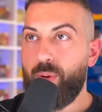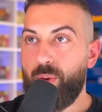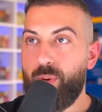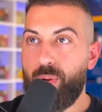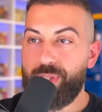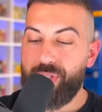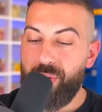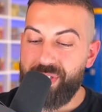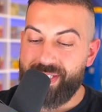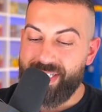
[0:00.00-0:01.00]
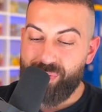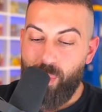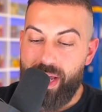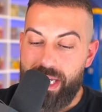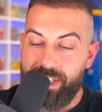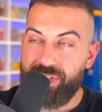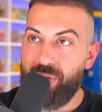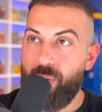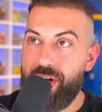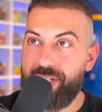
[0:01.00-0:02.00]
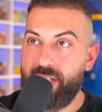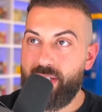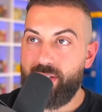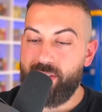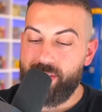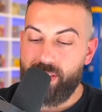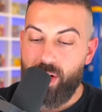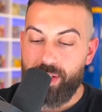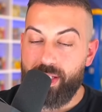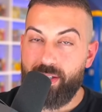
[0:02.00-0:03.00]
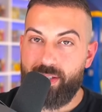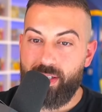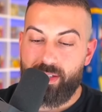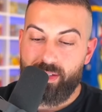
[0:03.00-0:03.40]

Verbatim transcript: Whew. So is this weighed is the question, and is it authentic?